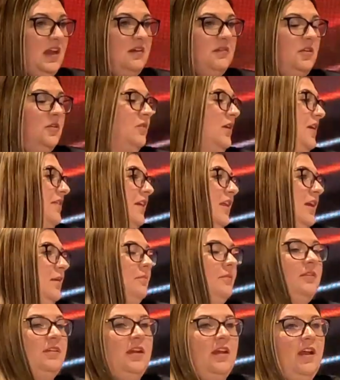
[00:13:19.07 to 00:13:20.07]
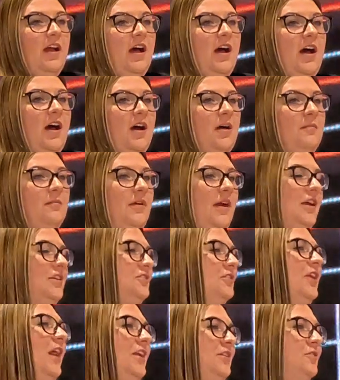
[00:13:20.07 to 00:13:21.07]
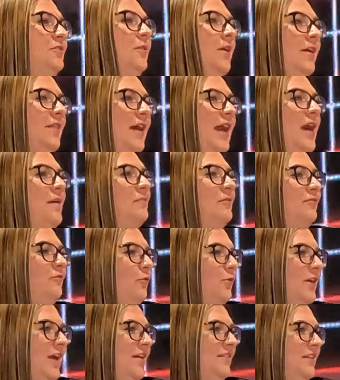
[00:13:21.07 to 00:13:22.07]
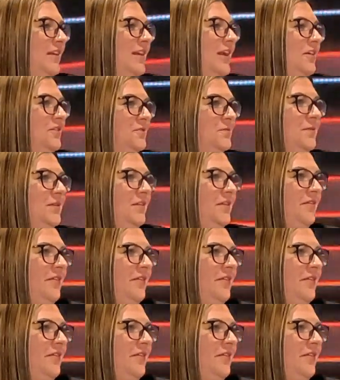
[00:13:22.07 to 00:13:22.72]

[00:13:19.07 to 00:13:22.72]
don't know how that happened. Actually, I do know how that happened. Ford had the announcement that